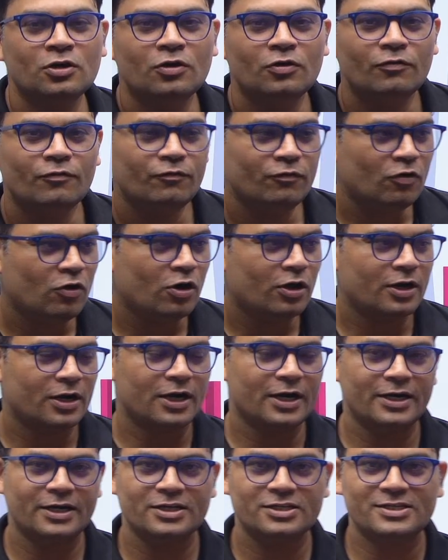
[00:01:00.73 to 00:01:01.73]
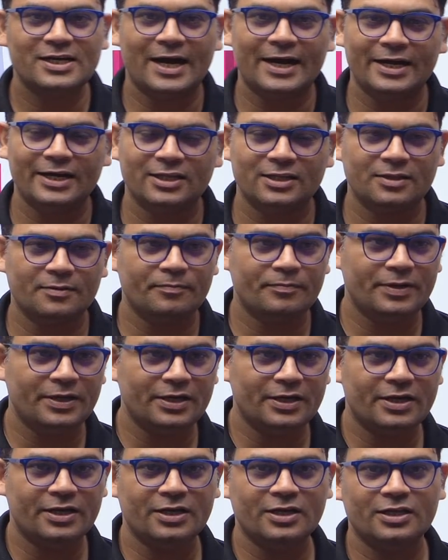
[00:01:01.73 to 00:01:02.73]
for understanding the
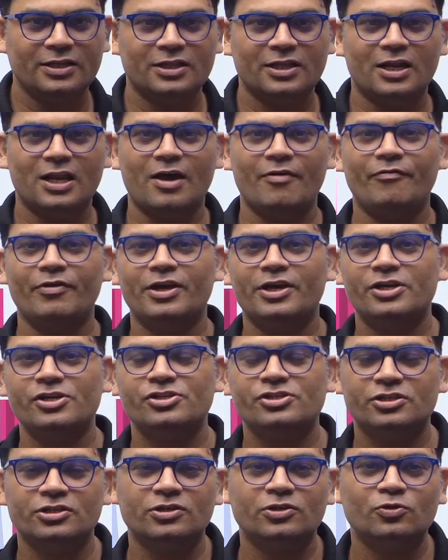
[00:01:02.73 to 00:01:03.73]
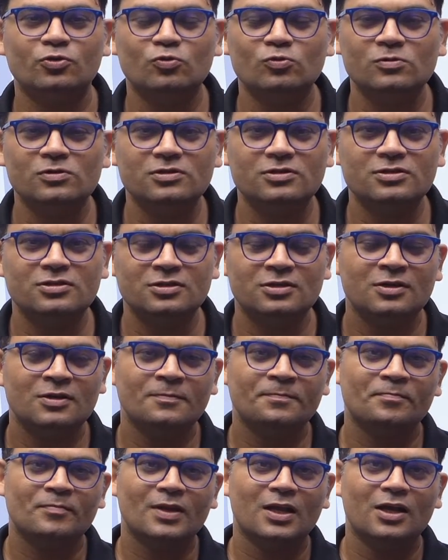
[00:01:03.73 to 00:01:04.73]
bearing in the navigation tools.
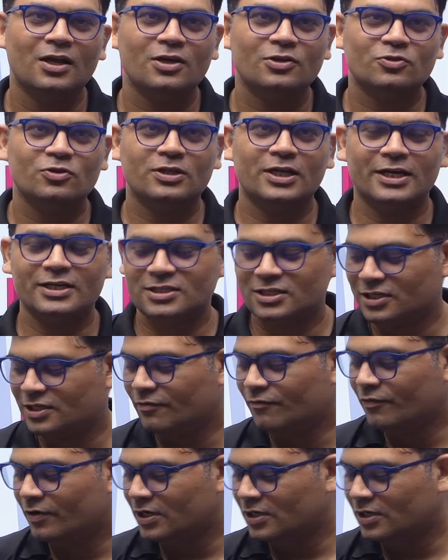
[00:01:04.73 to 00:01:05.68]
So that's a different